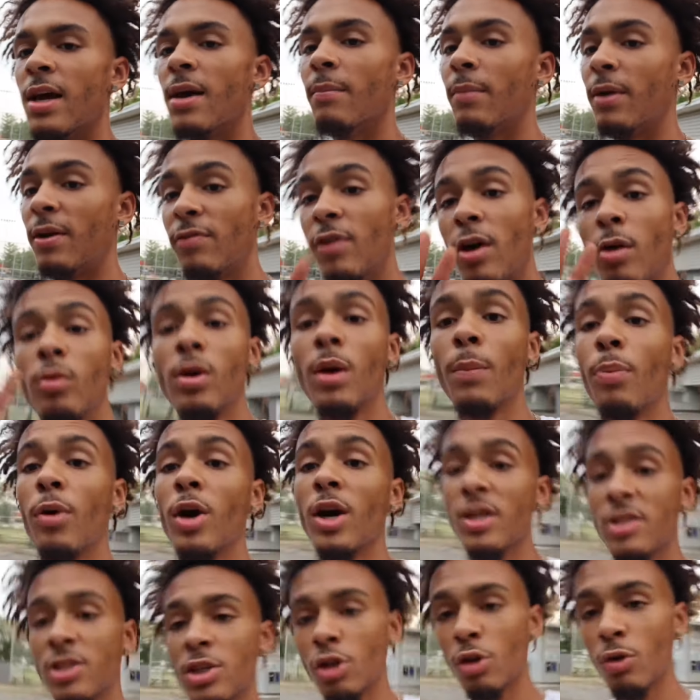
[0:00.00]
But if y'all want a
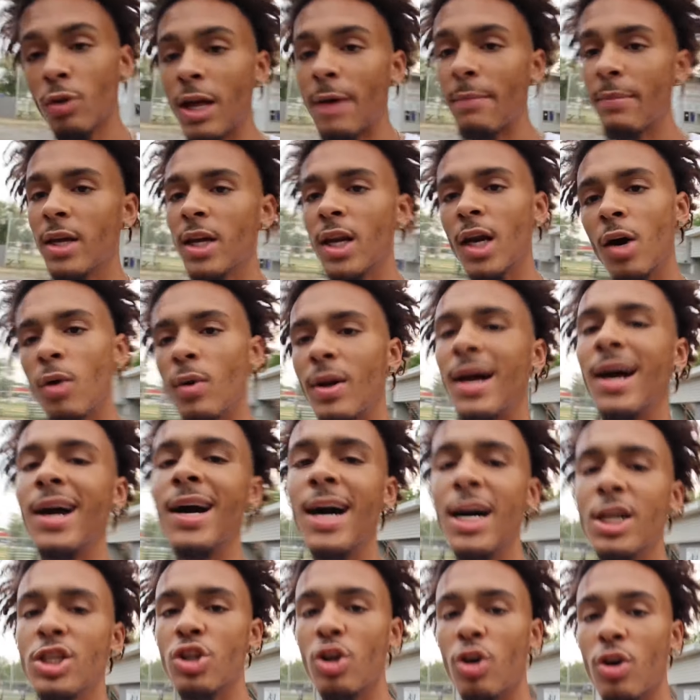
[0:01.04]
part two, let me know and I
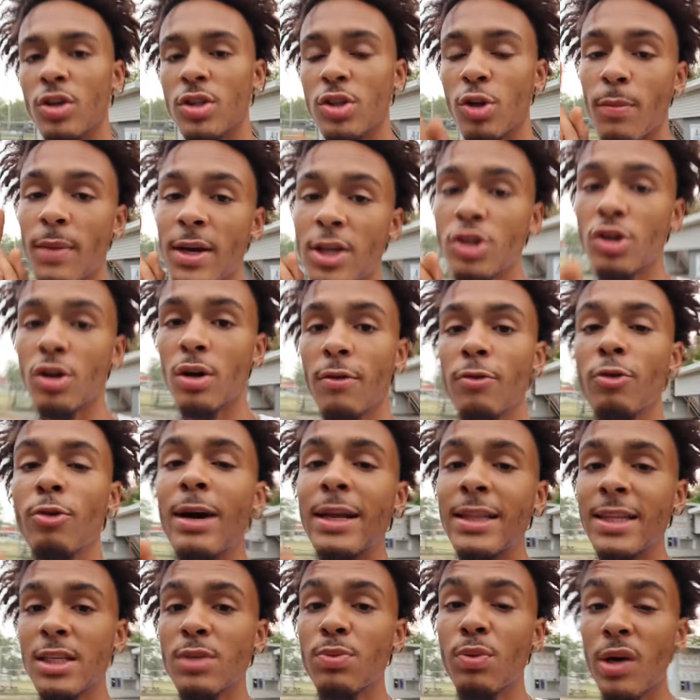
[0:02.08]
got y'all. So make sure if you
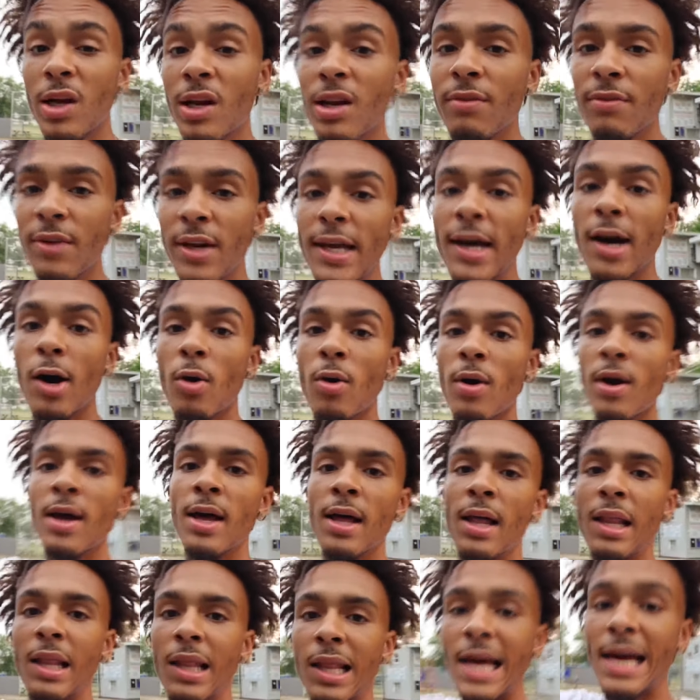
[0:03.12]
at this point in the video,
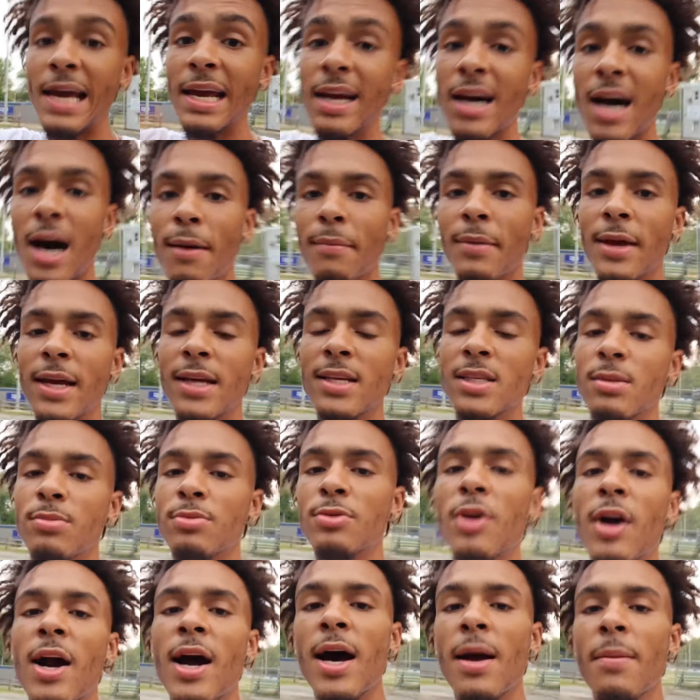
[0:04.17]
like, comment, and
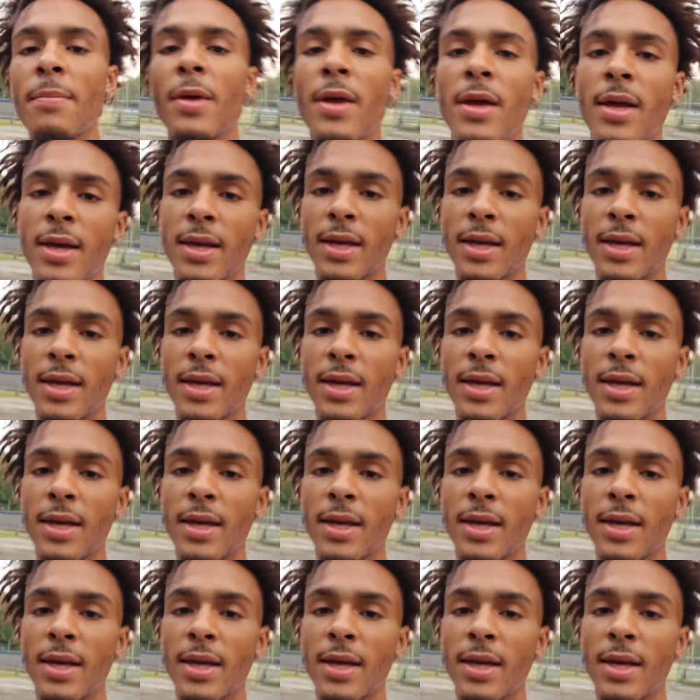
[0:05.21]
subscribe.